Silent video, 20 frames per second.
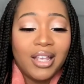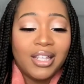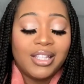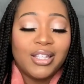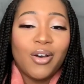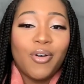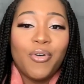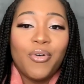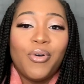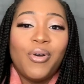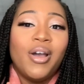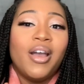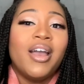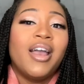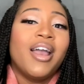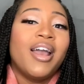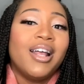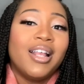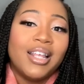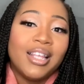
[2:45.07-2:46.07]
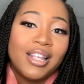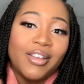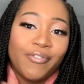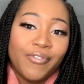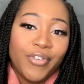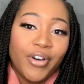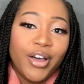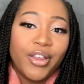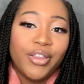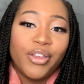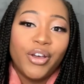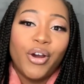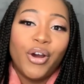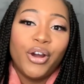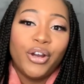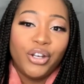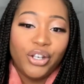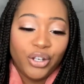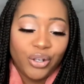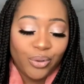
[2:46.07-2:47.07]
So further
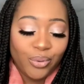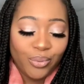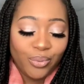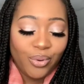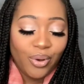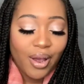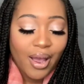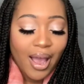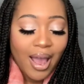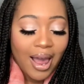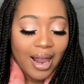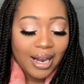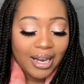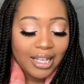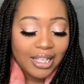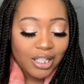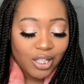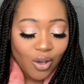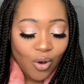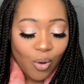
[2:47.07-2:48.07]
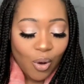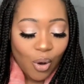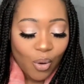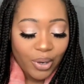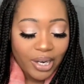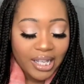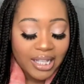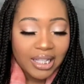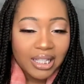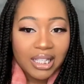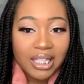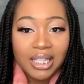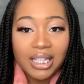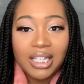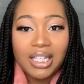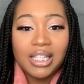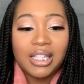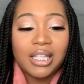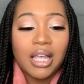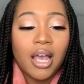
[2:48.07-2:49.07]
ado, let's go on into
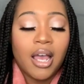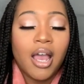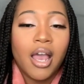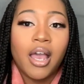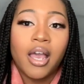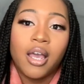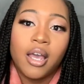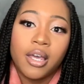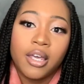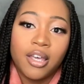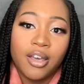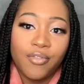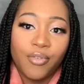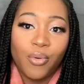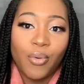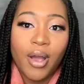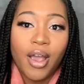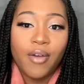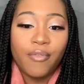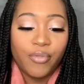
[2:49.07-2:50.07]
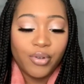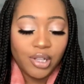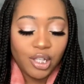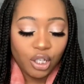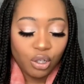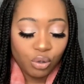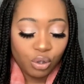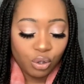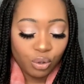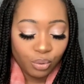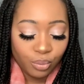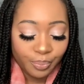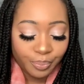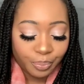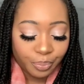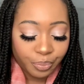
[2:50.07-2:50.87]
this giveaway for the YouTube.